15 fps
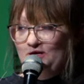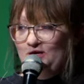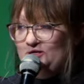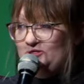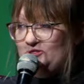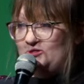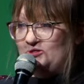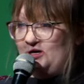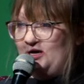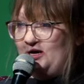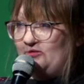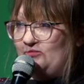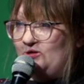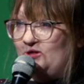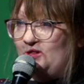and you're
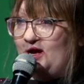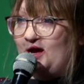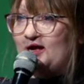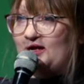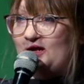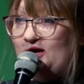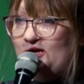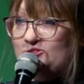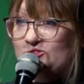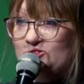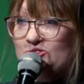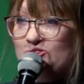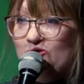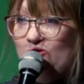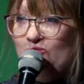like, "Well, that guy
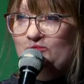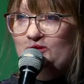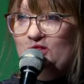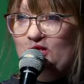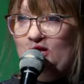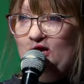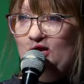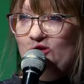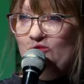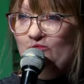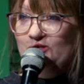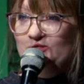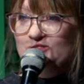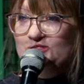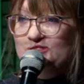just told me that I had to
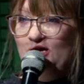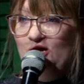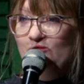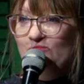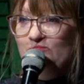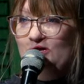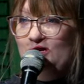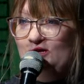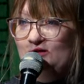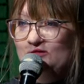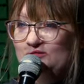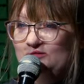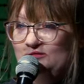wear this helmet,